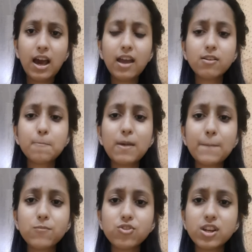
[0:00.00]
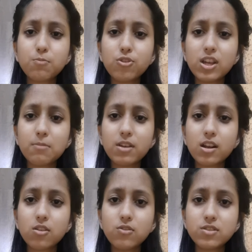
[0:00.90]
I remember it pulling me
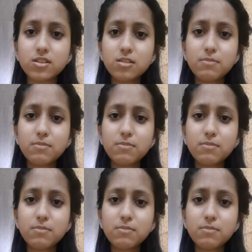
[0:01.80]
closer,